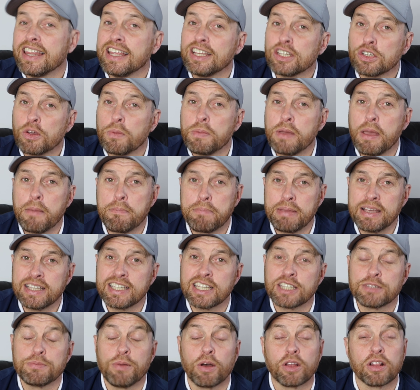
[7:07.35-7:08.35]
this could be a
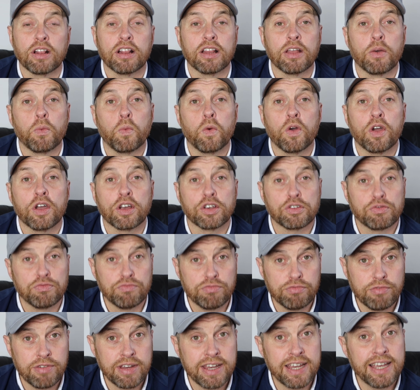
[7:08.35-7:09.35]
business model that works
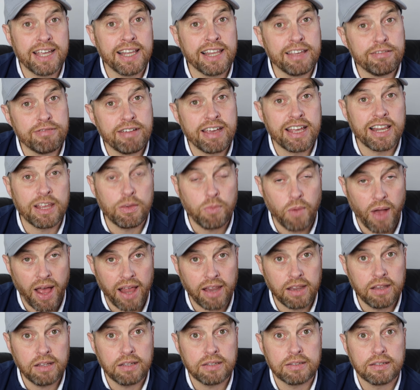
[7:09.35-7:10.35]
really, really
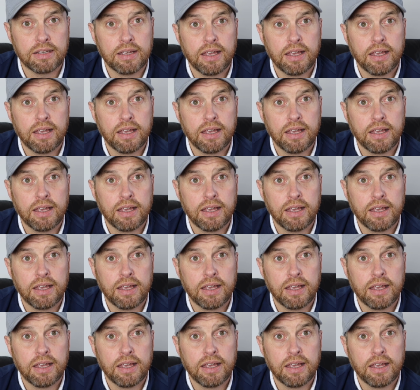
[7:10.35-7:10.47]
well.